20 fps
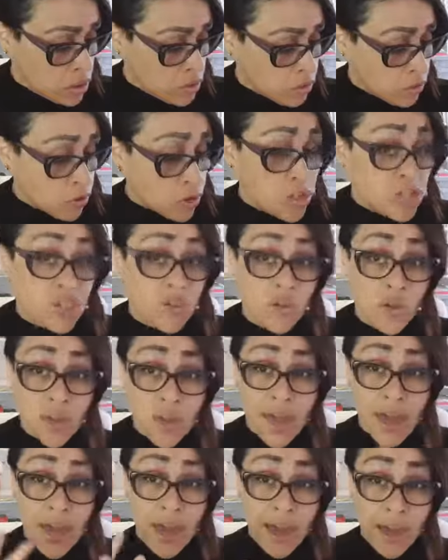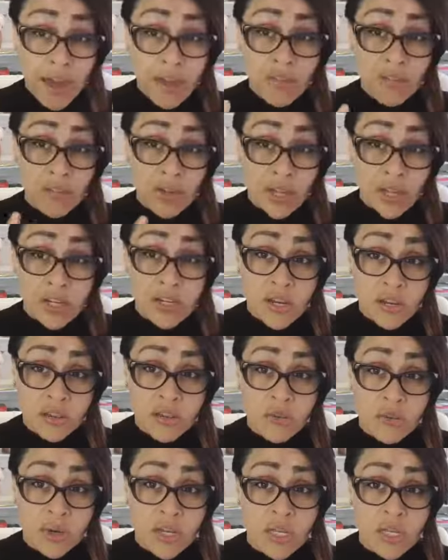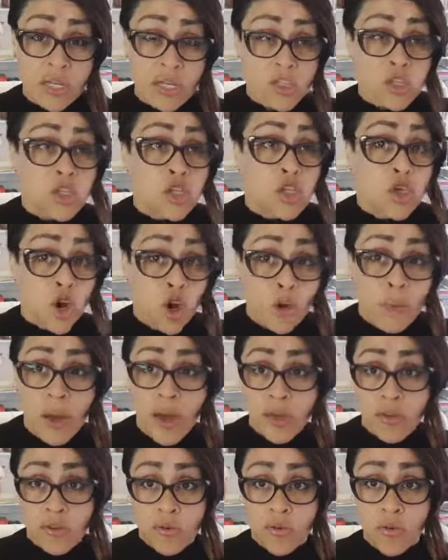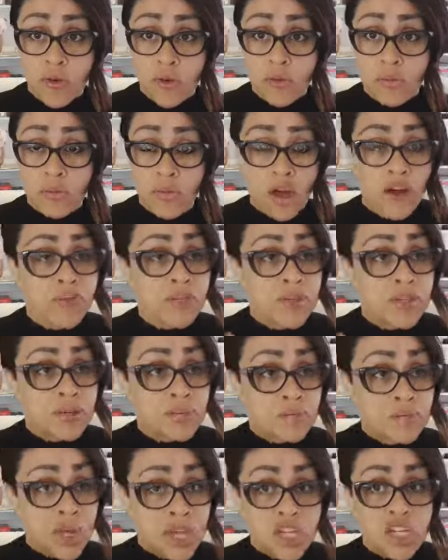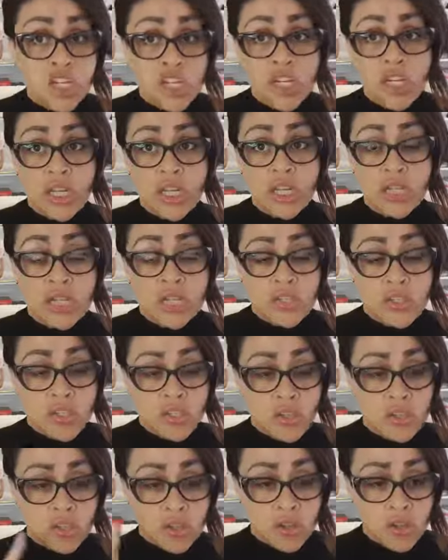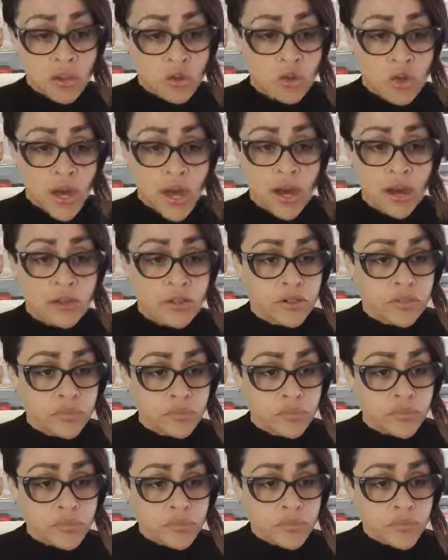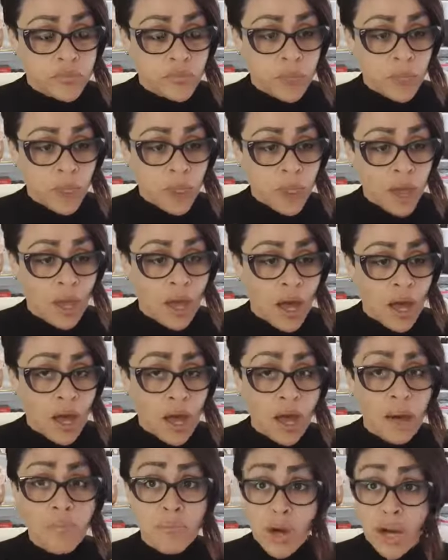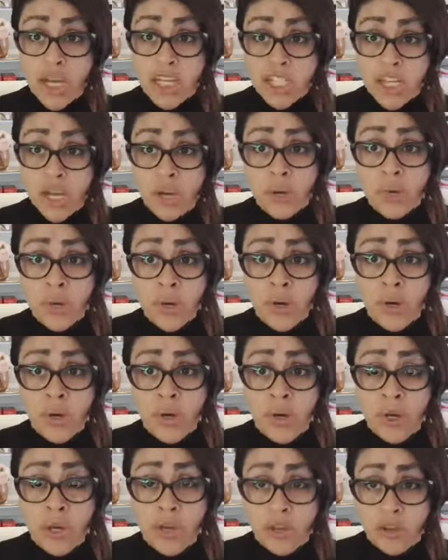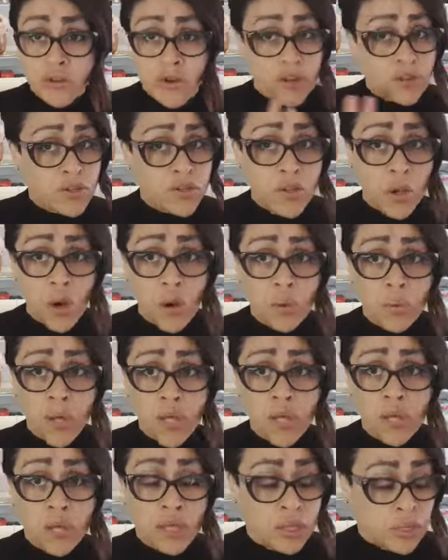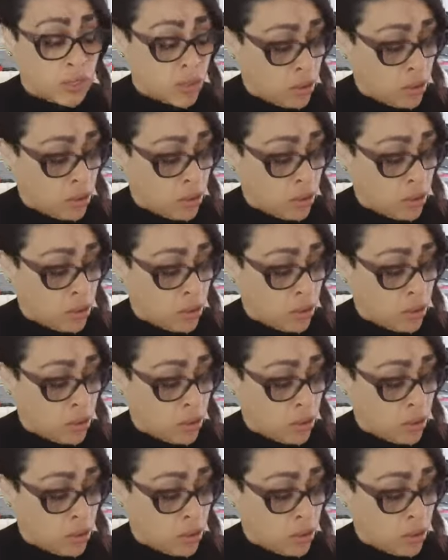For those of you that have in-depth readings, go back through them. I've been mentioning this throughout my channel, throughout this whole week.